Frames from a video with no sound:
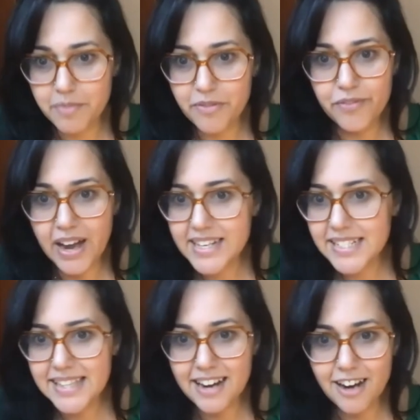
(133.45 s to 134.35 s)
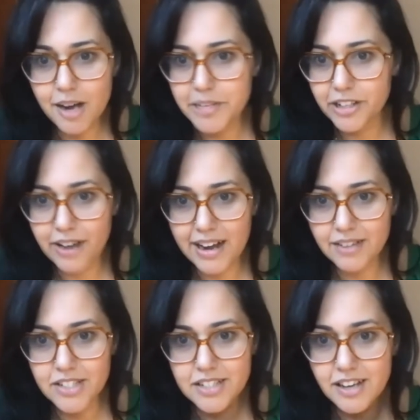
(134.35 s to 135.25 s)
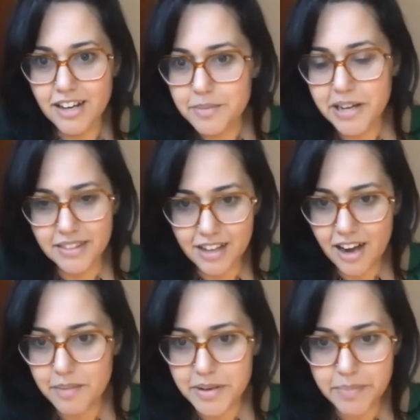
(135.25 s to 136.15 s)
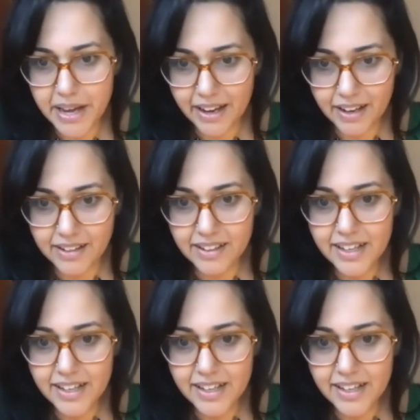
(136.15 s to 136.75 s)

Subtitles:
finding that common ground to talk about the common pain